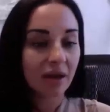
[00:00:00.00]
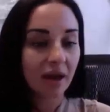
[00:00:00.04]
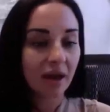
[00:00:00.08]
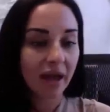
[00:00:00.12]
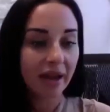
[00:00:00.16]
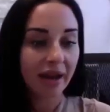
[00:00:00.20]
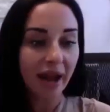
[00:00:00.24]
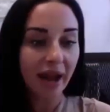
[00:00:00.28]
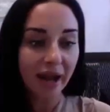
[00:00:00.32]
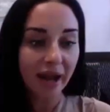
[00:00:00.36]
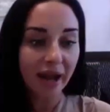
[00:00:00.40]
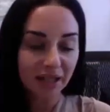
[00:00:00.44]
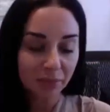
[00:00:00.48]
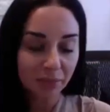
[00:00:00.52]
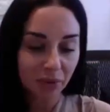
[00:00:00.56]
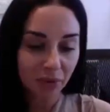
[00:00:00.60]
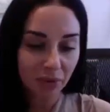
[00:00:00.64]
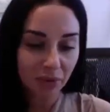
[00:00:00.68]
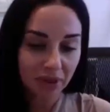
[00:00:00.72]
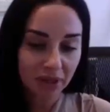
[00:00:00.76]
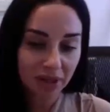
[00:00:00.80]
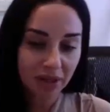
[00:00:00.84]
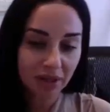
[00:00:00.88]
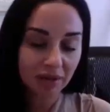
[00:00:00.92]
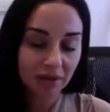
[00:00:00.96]
And
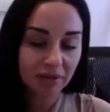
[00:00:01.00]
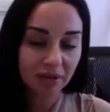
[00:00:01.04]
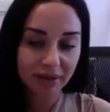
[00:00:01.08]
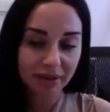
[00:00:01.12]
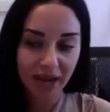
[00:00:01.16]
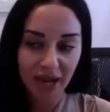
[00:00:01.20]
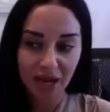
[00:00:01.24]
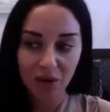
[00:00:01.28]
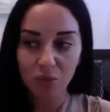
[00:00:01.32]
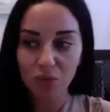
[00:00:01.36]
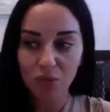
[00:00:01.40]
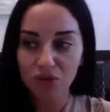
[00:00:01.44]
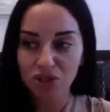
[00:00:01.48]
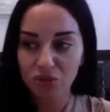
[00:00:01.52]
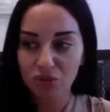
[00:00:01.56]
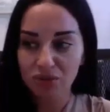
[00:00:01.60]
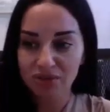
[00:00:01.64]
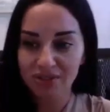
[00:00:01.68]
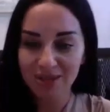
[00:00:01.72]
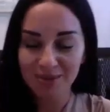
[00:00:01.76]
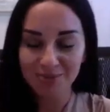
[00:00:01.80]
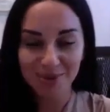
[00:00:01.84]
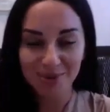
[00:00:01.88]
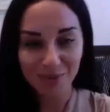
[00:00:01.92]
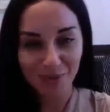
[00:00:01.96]
alimony, again, we'll do a
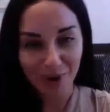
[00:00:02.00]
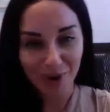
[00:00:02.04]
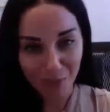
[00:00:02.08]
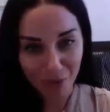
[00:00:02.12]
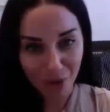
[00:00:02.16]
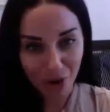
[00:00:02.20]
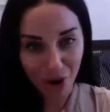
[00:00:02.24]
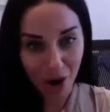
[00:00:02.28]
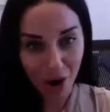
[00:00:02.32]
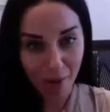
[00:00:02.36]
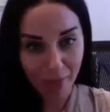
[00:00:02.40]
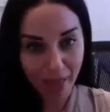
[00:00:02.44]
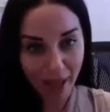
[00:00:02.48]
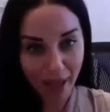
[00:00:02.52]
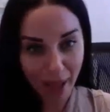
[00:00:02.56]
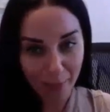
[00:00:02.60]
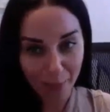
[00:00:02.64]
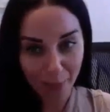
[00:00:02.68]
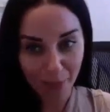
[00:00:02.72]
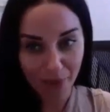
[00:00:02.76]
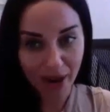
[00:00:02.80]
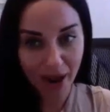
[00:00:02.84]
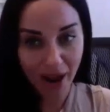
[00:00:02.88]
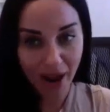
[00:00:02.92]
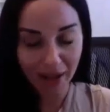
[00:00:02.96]
separate webinar on that,
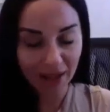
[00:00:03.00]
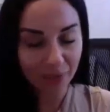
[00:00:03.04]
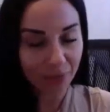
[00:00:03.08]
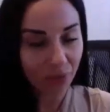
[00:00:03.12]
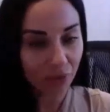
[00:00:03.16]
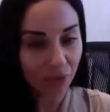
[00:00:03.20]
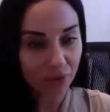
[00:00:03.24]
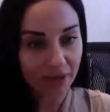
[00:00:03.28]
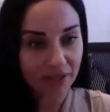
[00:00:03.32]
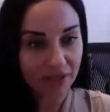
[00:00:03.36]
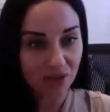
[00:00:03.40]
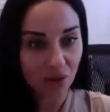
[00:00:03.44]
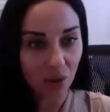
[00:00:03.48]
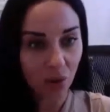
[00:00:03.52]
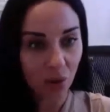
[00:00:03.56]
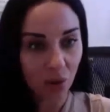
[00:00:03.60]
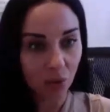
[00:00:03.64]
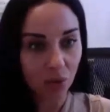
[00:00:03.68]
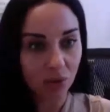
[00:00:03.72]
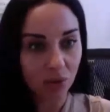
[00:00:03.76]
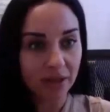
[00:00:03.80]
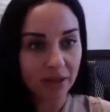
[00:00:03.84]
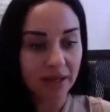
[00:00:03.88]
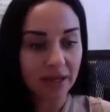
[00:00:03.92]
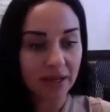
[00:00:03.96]
but alimony is
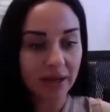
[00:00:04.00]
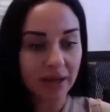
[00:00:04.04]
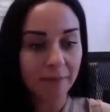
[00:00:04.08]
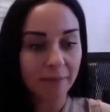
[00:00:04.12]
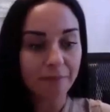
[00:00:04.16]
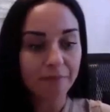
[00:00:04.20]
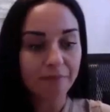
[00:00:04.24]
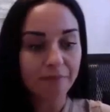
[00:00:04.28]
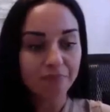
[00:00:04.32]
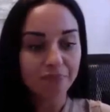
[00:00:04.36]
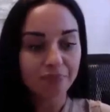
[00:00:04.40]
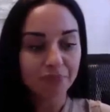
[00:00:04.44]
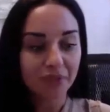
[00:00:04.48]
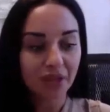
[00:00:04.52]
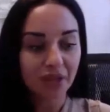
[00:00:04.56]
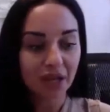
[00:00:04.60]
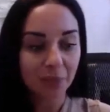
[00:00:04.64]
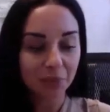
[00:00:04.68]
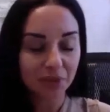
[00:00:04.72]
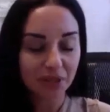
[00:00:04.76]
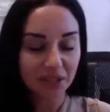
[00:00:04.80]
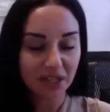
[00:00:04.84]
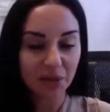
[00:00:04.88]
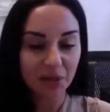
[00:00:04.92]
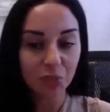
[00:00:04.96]
only
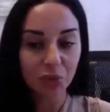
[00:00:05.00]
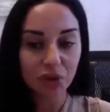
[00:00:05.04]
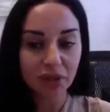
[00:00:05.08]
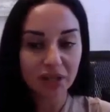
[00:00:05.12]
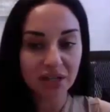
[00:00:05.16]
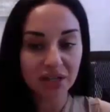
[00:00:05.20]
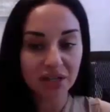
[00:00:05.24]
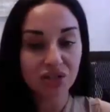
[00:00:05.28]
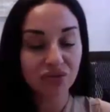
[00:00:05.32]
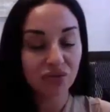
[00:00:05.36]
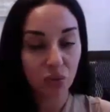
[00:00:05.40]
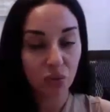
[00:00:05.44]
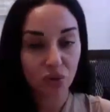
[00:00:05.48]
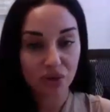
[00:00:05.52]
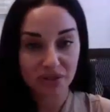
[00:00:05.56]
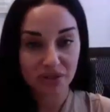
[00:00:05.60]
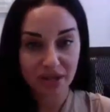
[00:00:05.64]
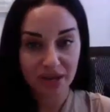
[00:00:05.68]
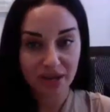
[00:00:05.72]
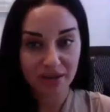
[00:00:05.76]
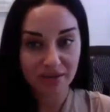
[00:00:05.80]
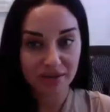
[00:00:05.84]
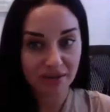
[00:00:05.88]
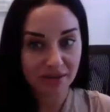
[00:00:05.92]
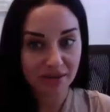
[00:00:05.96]
applicable in divorce
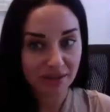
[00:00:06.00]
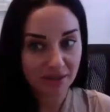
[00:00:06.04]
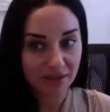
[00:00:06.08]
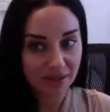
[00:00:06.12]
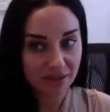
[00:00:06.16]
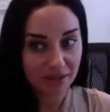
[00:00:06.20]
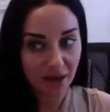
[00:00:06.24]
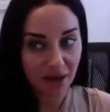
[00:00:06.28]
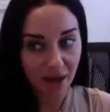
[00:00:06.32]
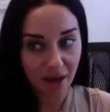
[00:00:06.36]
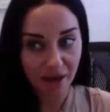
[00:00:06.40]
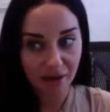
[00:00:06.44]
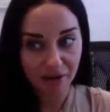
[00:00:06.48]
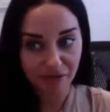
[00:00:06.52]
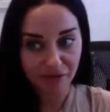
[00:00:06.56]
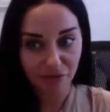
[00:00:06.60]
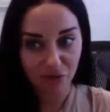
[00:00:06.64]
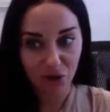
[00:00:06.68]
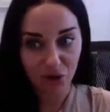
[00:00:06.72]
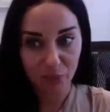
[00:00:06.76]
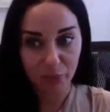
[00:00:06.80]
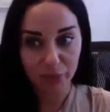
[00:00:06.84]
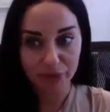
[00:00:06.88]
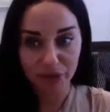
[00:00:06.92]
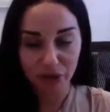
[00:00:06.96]
cases. It's not
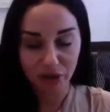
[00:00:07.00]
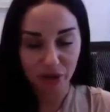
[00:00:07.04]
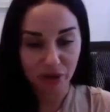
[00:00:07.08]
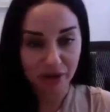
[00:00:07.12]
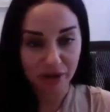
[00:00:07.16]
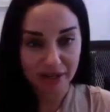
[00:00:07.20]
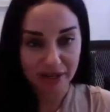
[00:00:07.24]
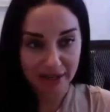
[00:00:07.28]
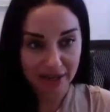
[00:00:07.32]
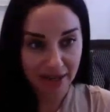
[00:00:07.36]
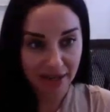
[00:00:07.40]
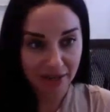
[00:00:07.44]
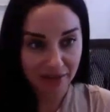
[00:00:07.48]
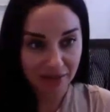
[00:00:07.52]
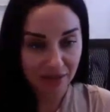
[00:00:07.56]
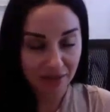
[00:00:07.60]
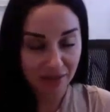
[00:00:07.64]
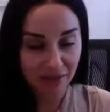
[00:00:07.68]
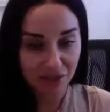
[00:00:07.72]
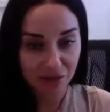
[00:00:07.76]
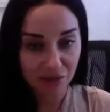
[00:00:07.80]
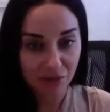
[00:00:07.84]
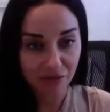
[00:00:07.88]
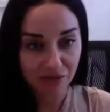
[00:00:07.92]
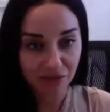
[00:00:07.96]
for paternity
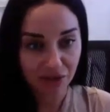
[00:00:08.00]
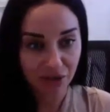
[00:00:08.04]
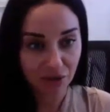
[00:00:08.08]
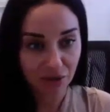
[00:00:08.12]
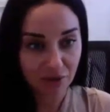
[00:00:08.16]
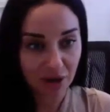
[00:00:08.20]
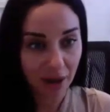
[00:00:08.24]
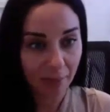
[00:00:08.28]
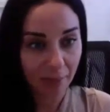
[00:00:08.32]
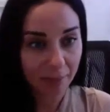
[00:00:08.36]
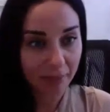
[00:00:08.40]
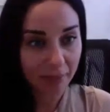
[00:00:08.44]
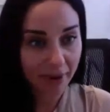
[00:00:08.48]
cases. So if you're not